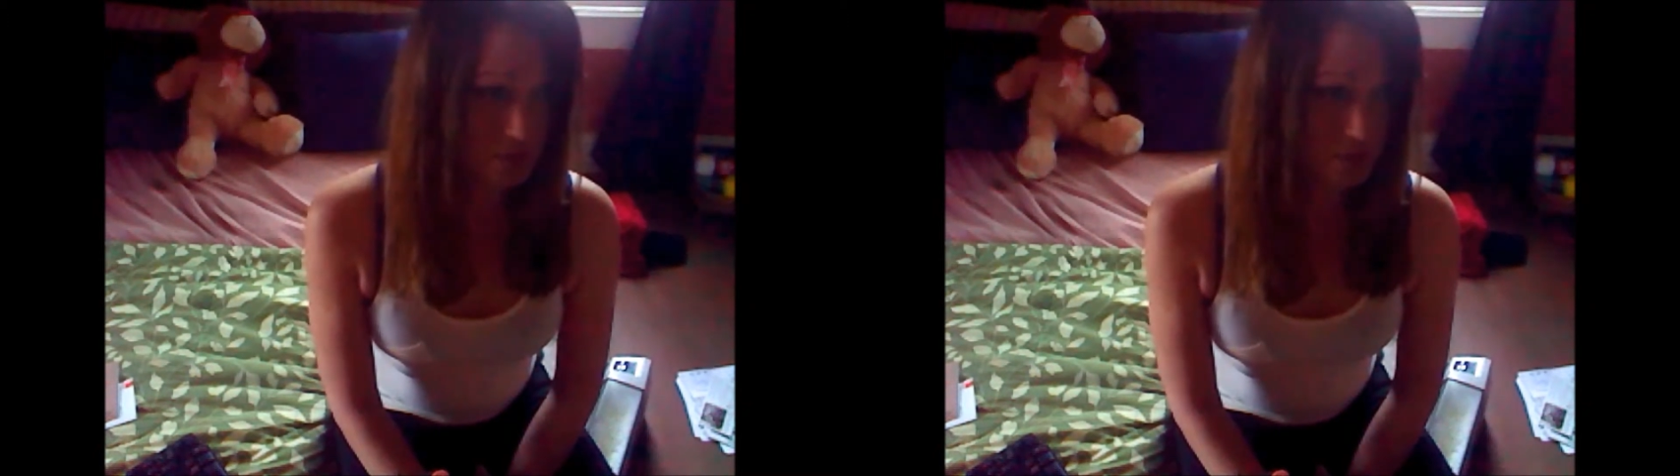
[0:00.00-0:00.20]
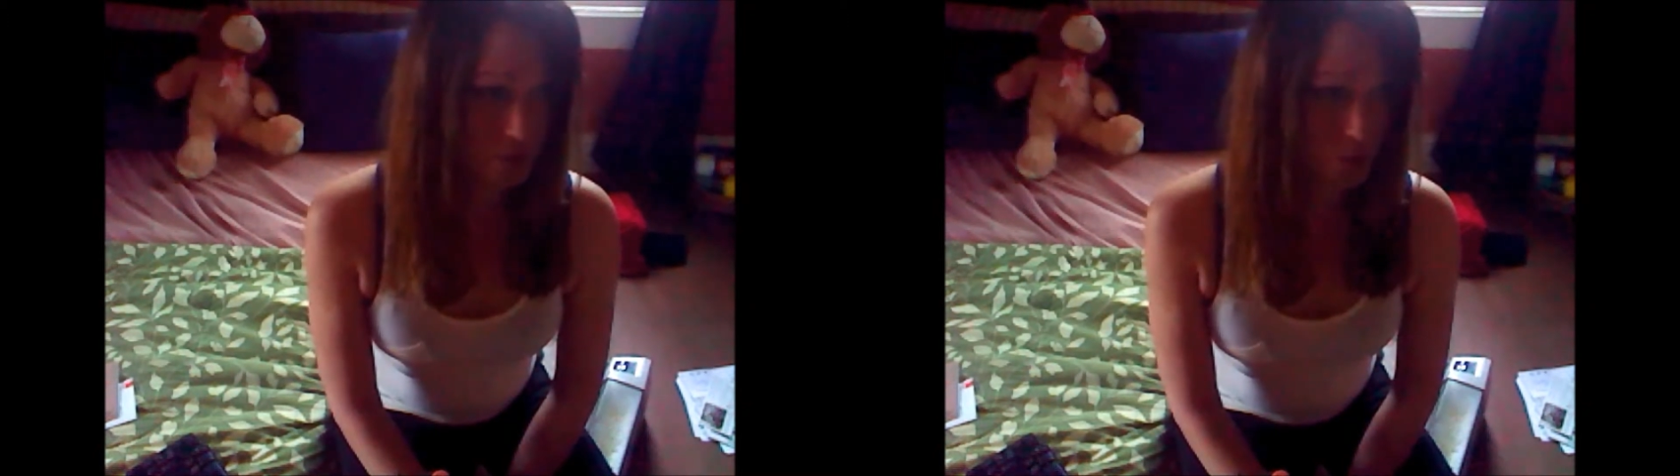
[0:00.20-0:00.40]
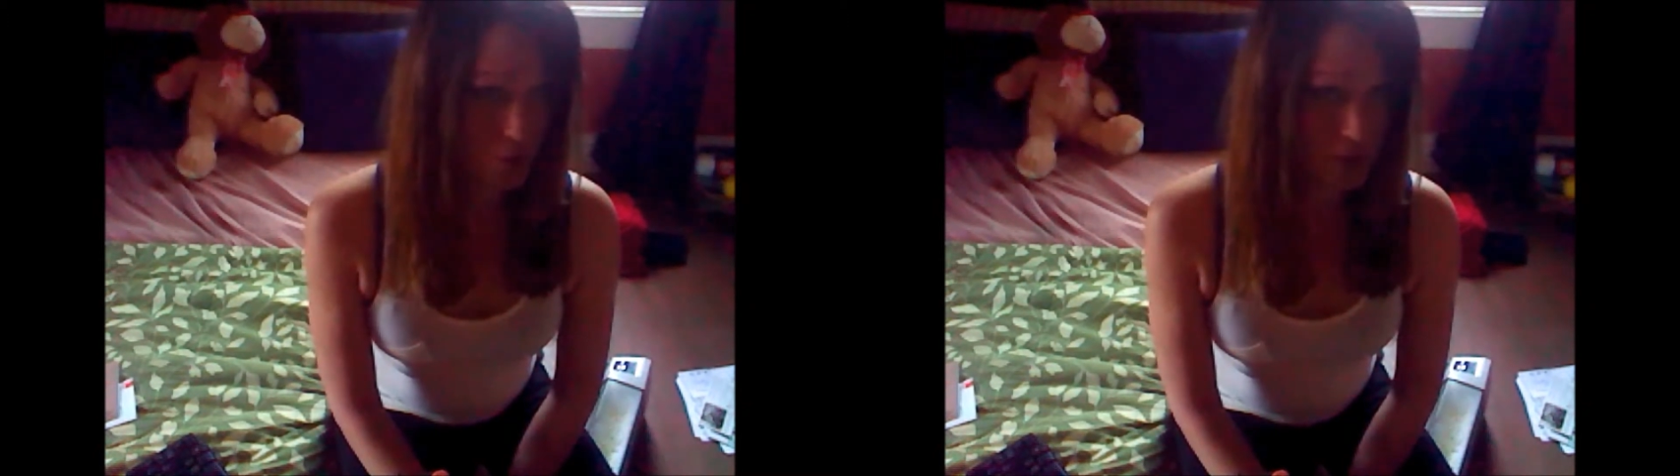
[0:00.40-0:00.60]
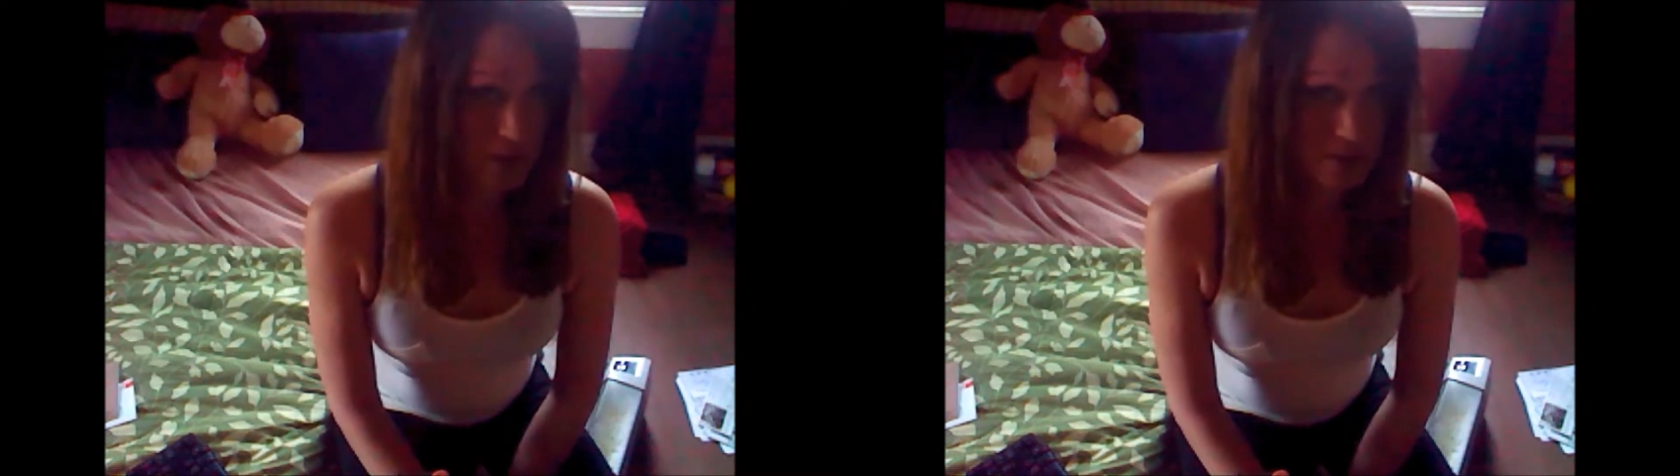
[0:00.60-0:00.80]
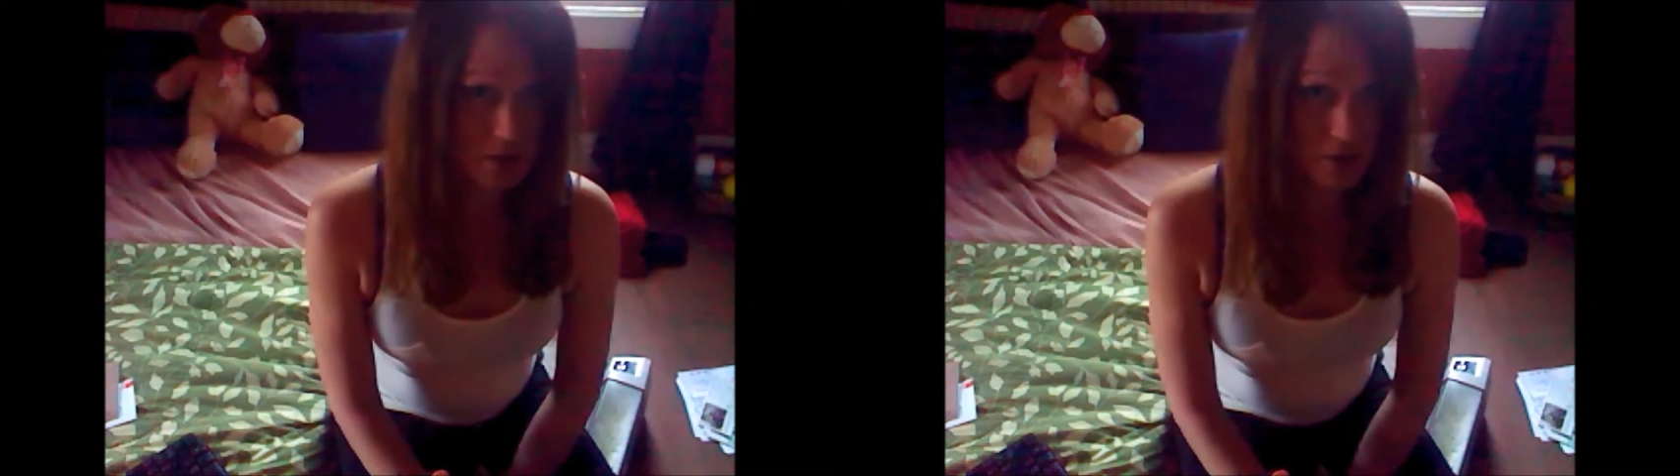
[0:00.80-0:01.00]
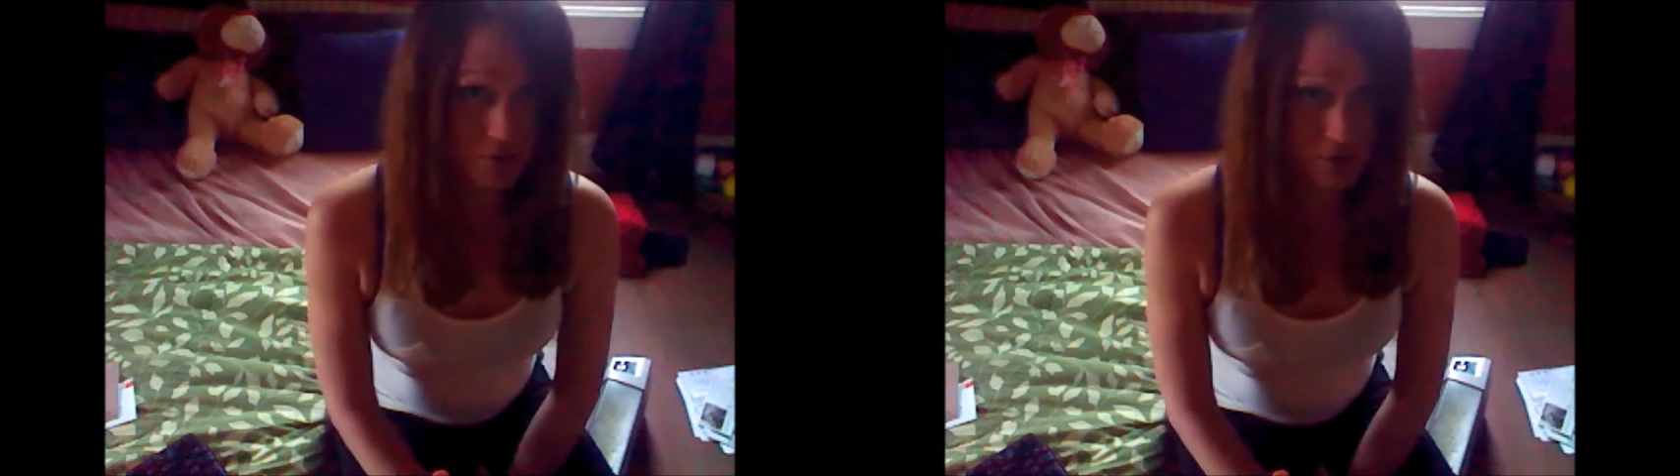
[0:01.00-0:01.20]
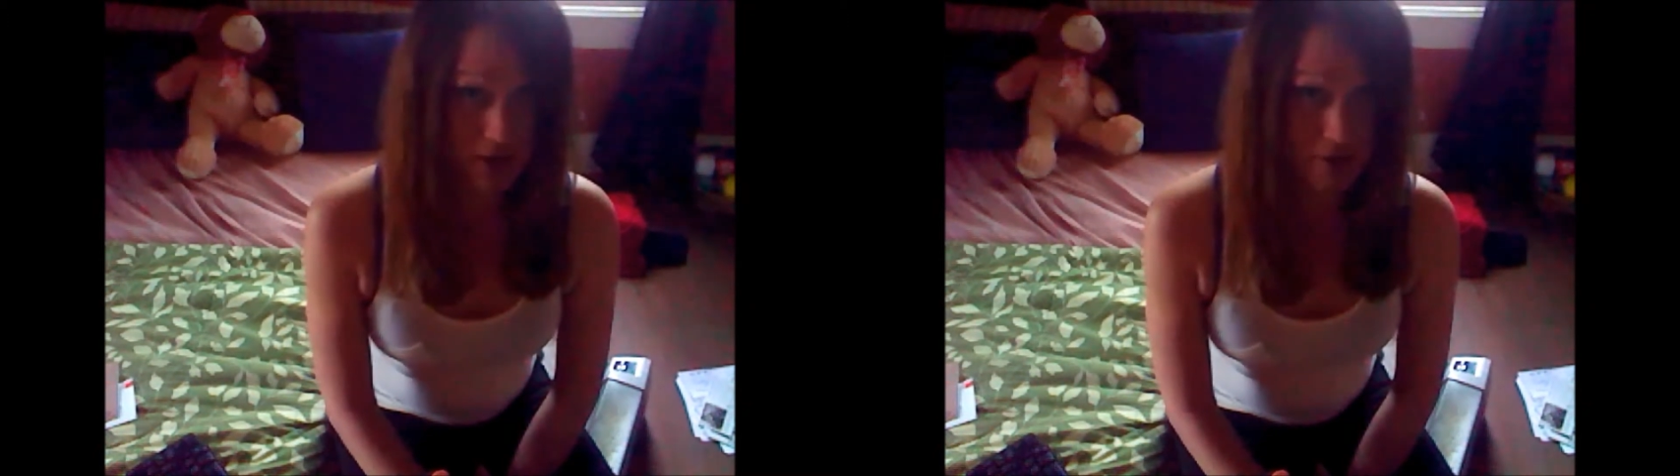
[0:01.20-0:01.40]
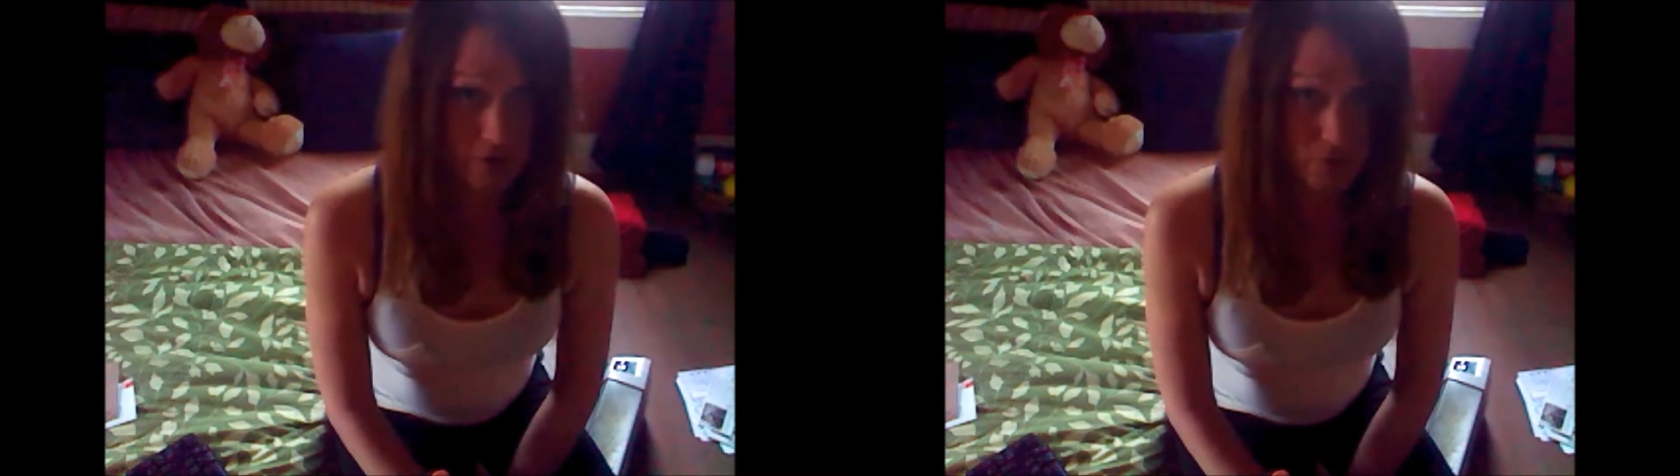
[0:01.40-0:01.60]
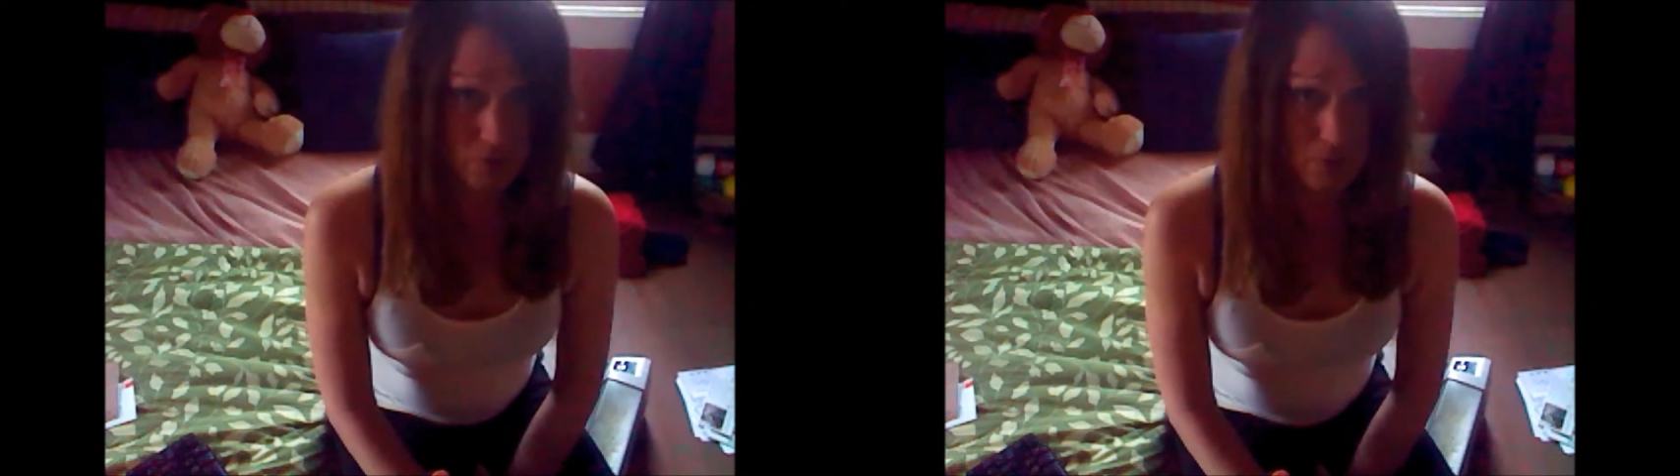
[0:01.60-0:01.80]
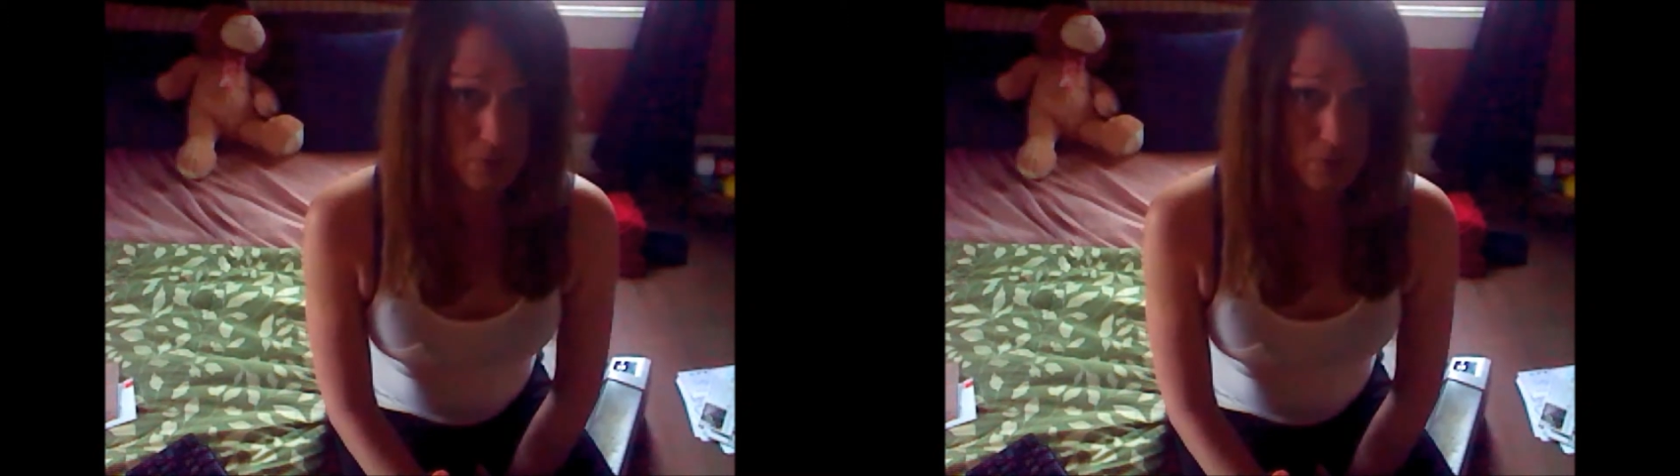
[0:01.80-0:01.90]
throw myself at them.